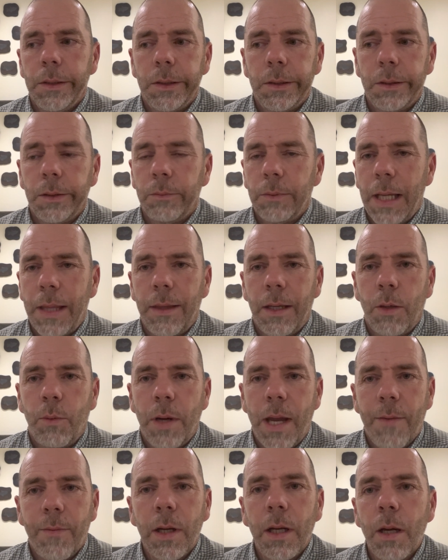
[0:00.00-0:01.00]
I think we
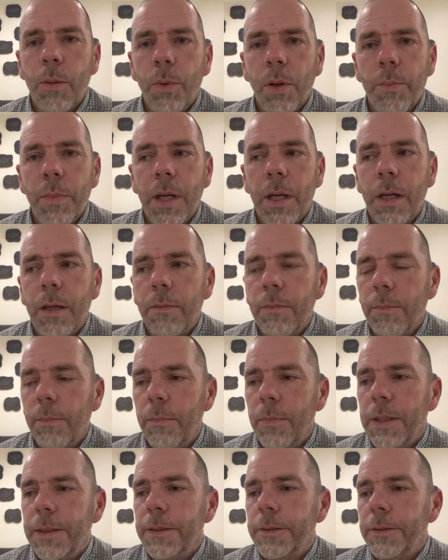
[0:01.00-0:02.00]
have a couple-minute
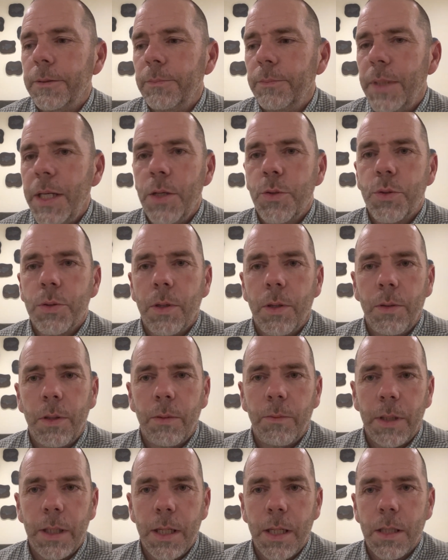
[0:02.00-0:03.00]
intro that
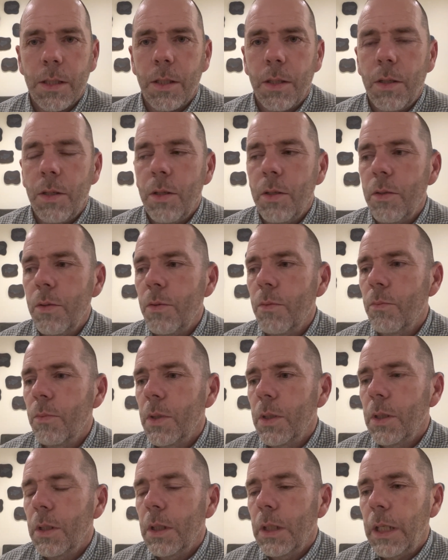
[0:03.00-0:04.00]
we get to do
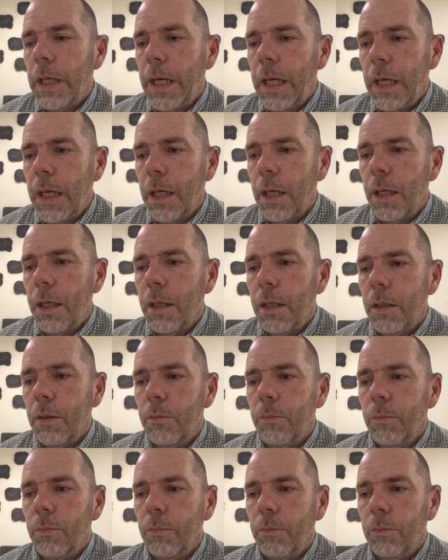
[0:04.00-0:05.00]
and
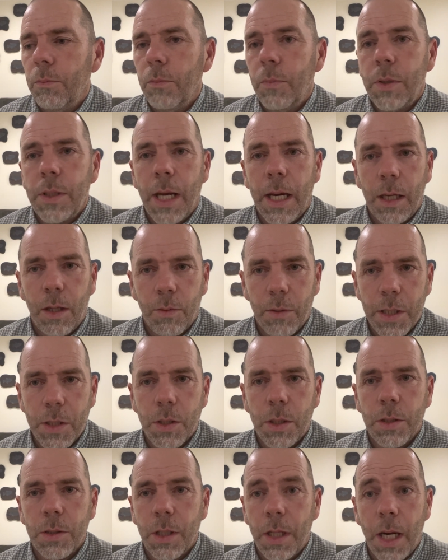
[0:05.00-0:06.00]
take
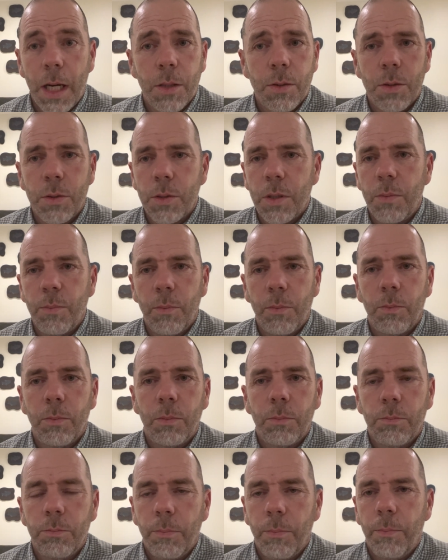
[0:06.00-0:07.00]
questions and answers and
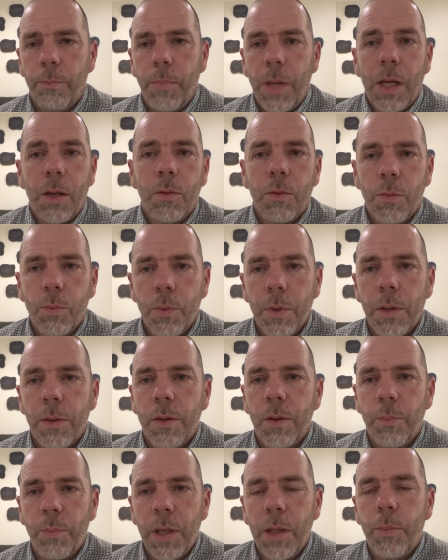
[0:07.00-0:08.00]
mingle with
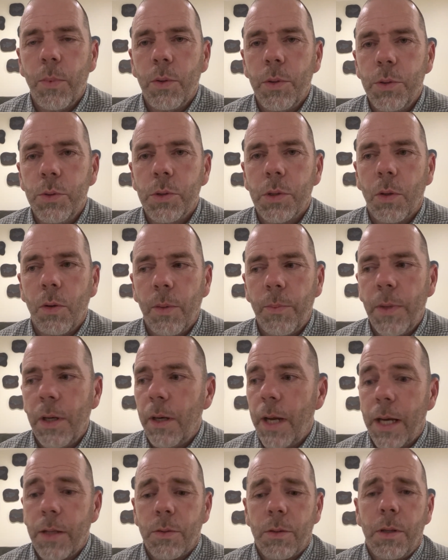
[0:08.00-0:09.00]
the people who show up there
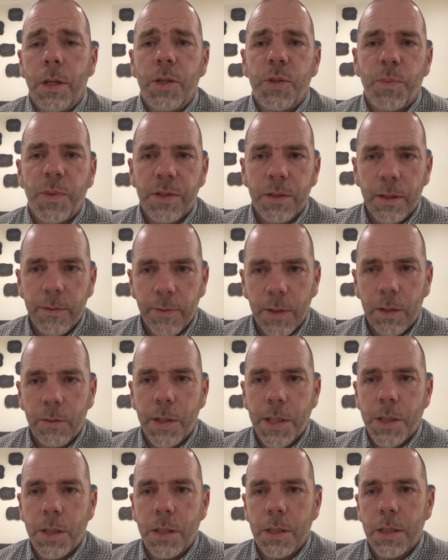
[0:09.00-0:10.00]
and answer any specific
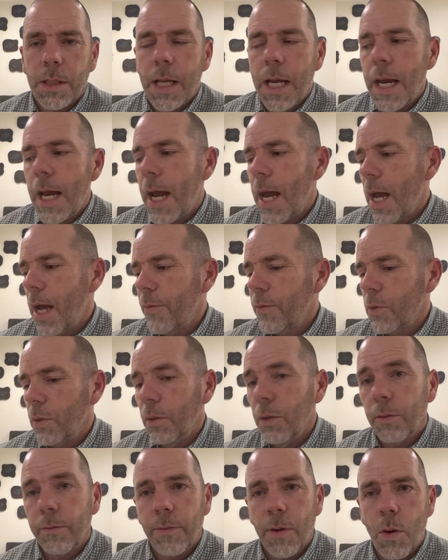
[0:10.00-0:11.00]
questions they have. So I
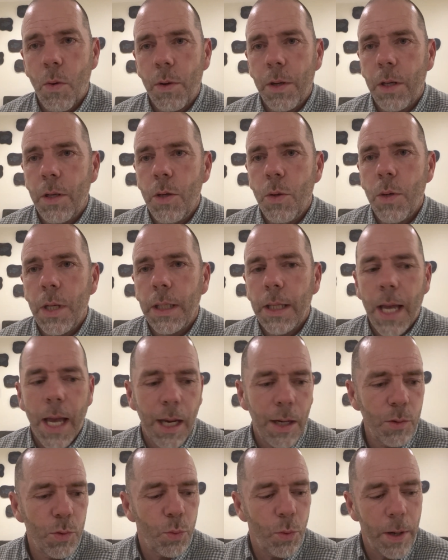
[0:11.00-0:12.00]
look forward to doing that
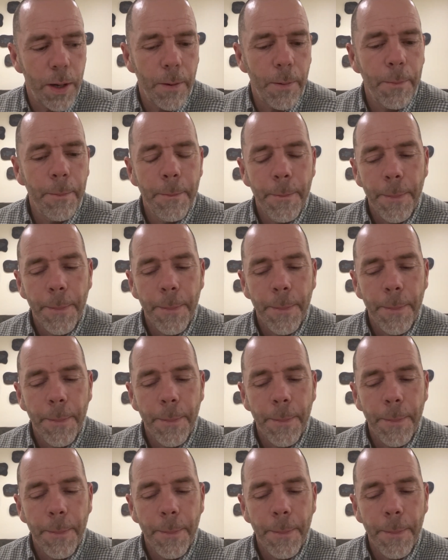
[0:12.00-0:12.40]
as well.